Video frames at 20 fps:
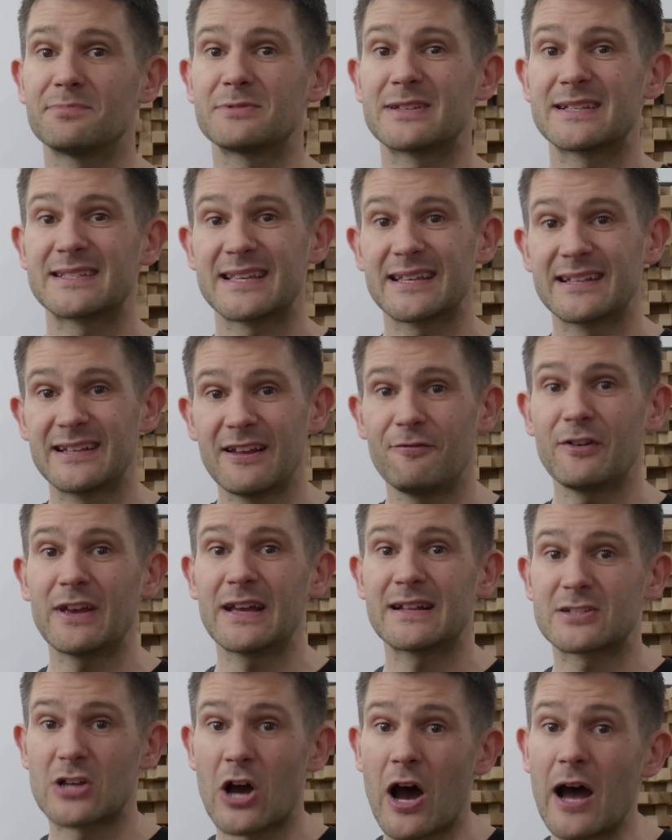up to
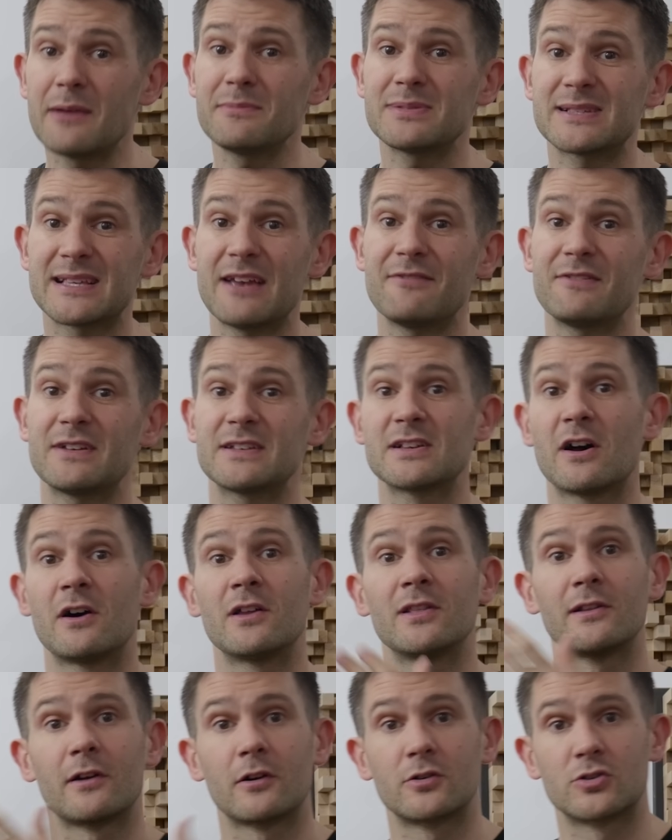significant time savings
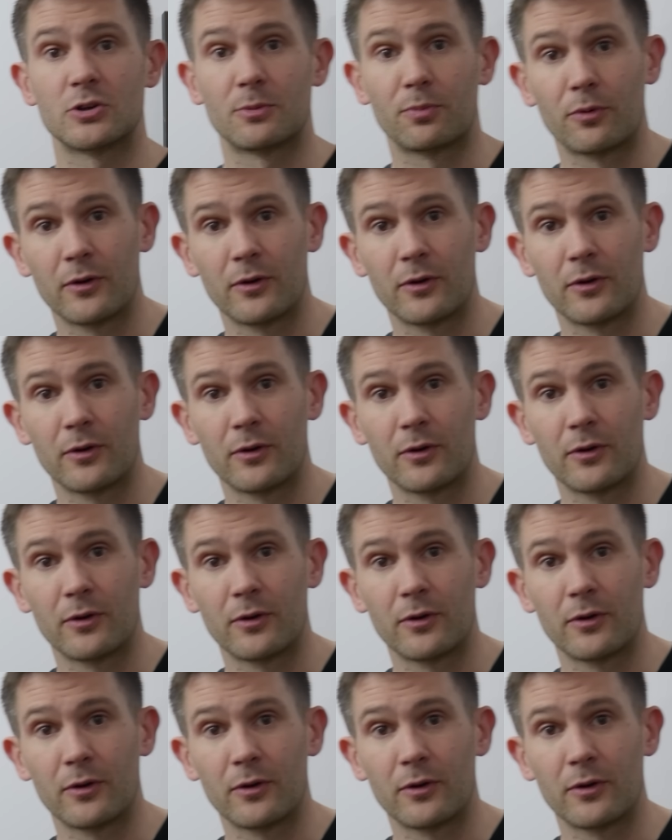on larger